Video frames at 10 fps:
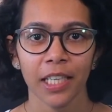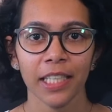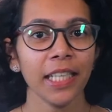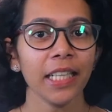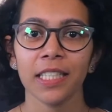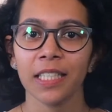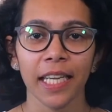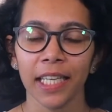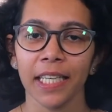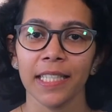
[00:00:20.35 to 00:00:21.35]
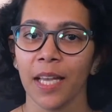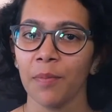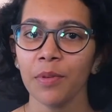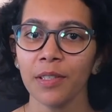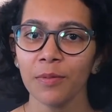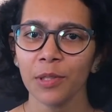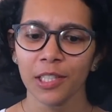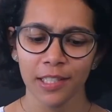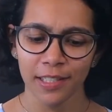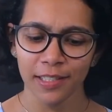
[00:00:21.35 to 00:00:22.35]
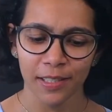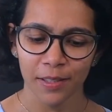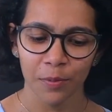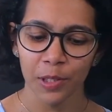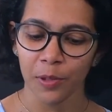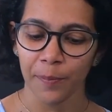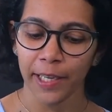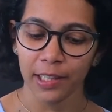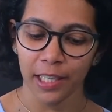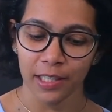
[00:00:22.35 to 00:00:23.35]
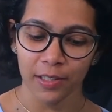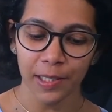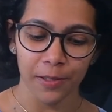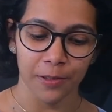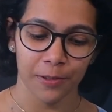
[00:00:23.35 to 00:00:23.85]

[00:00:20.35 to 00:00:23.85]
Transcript: Let's take an example which will make things clearer.